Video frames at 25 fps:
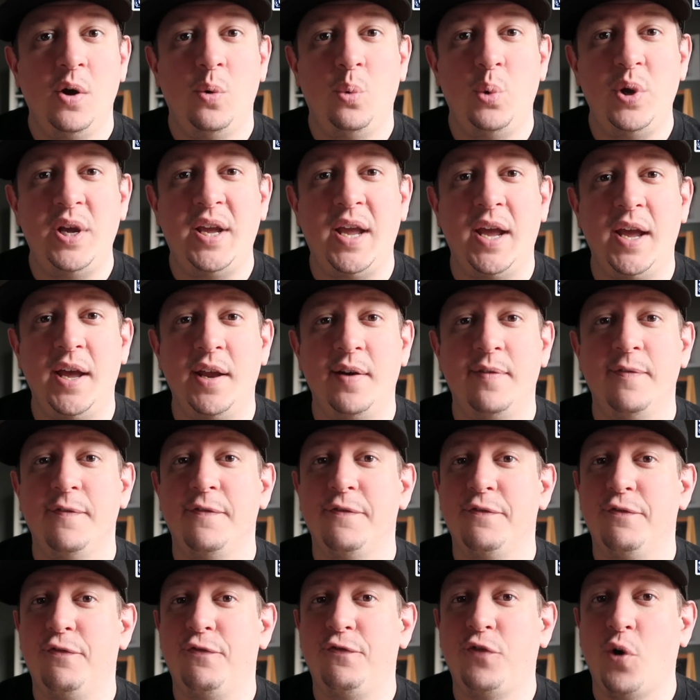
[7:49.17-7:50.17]
We get
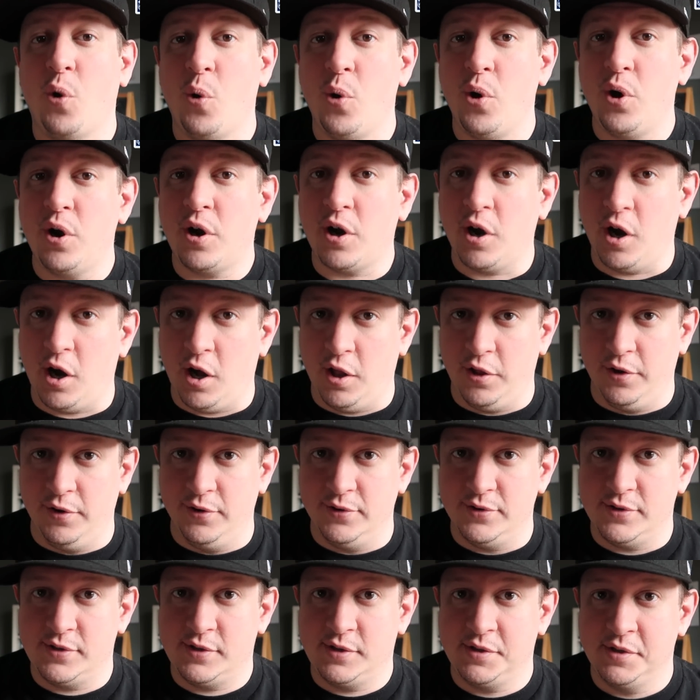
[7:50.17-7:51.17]
four
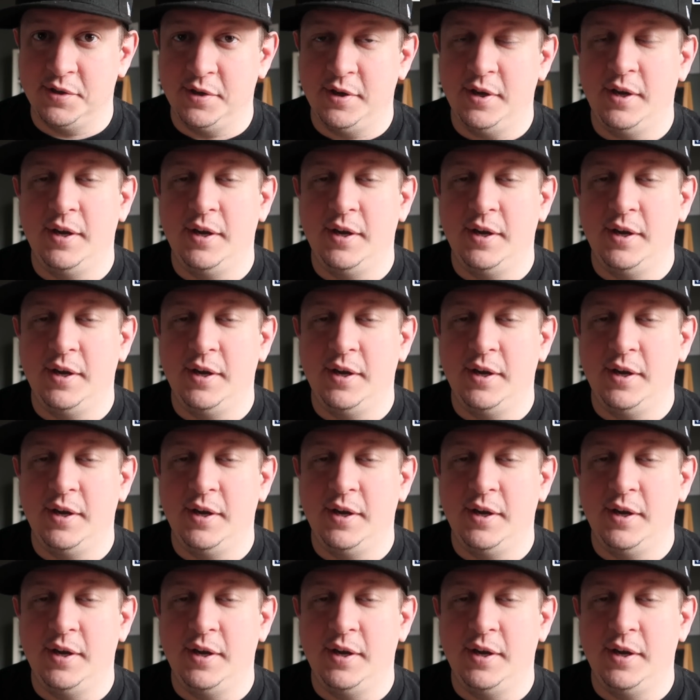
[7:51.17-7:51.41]
callers.